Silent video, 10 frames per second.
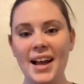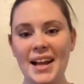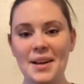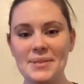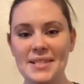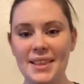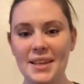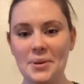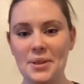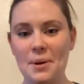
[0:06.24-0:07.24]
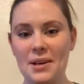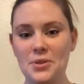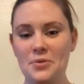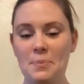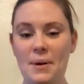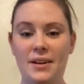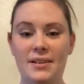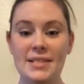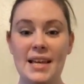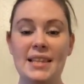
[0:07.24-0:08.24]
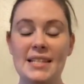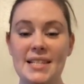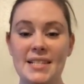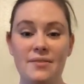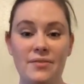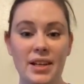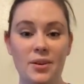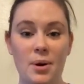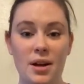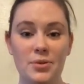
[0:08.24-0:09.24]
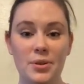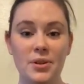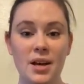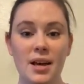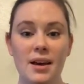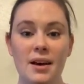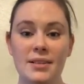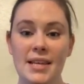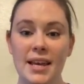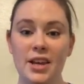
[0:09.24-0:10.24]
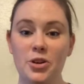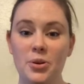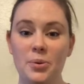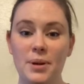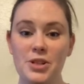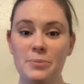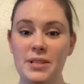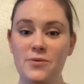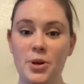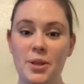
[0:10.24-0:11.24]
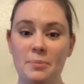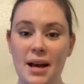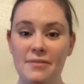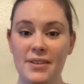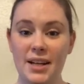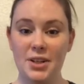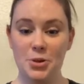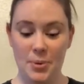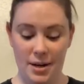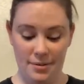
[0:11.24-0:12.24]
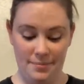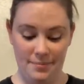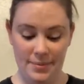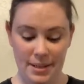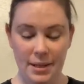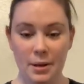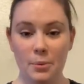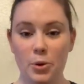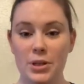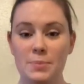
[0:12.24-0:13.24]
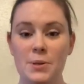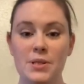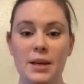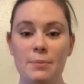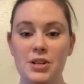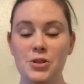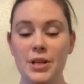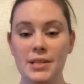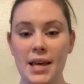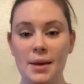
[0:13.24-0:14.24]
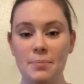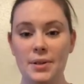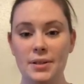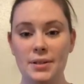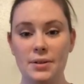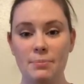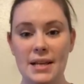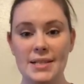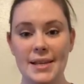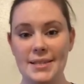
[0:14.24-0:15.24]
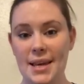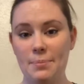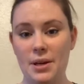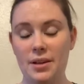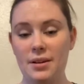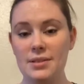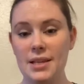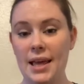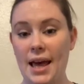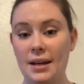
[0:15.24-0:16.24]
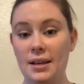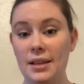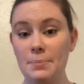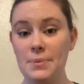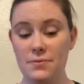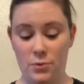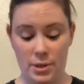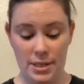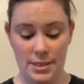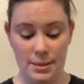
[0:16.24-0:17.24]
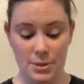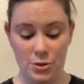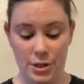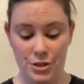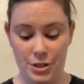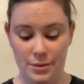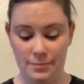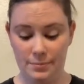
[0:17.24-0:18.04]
I'm Cynthia with Apostrophe Patterns, and this is the video walkthrough on taking your own measurements for the MyFit underwear. I'm going to be using a measuring tape, masking tape, a yardstick, and clips for this demonstration.